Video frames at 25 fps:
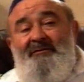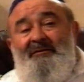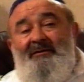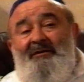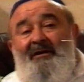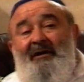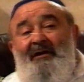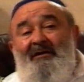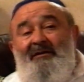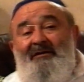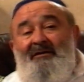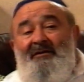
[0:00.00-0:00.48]

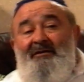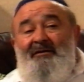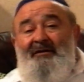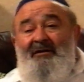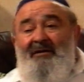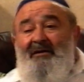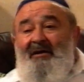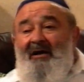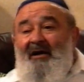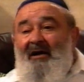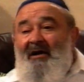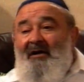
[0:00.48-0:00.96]
writing a
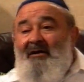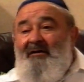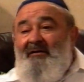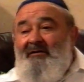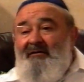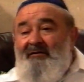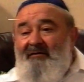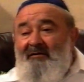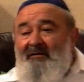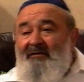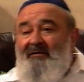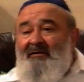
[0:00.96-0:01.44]
card,
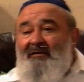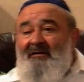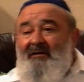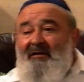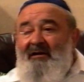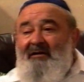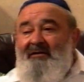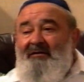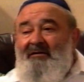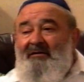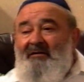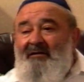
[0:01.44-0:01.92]
not a
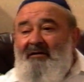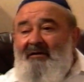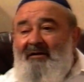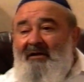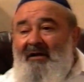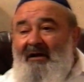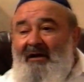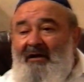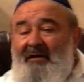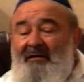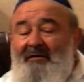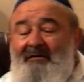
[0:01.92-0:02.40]
letter, a
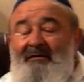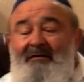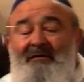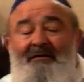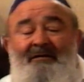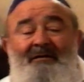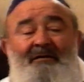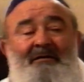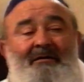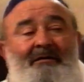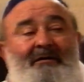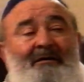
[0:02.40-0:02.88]
card.
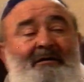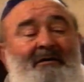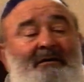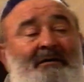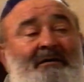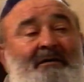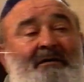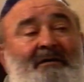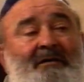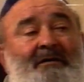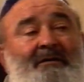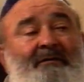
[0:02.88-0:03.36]

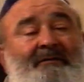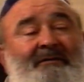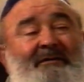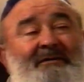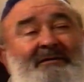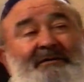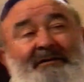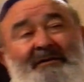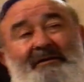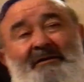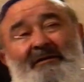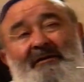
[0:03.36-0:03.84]

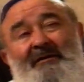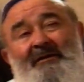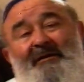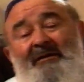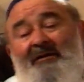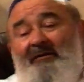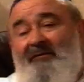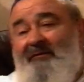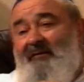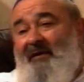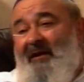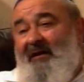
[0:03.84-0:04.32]
Was written
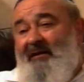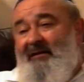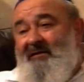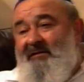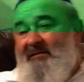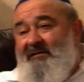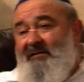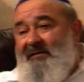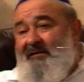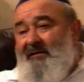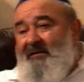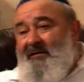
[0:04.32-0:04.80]
there
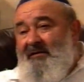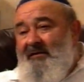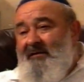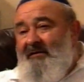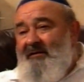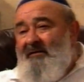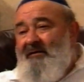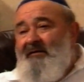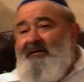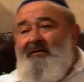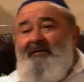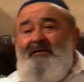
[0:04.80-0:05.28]
Waldsee,
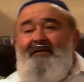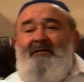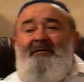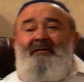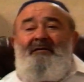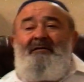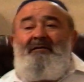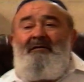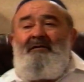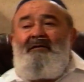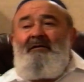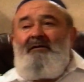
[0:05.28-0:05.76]

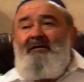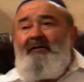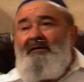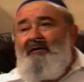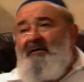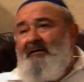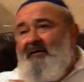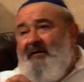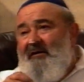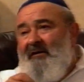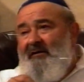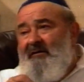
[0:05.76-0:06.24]

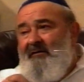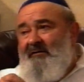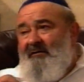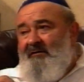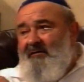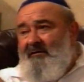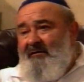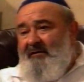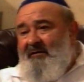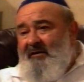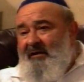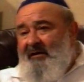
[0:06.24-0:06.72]
and a
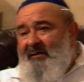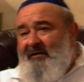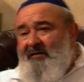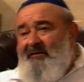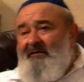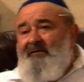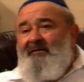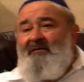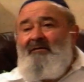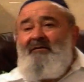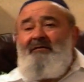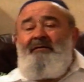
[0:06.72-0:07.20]

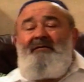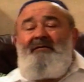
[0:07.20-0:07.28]
date.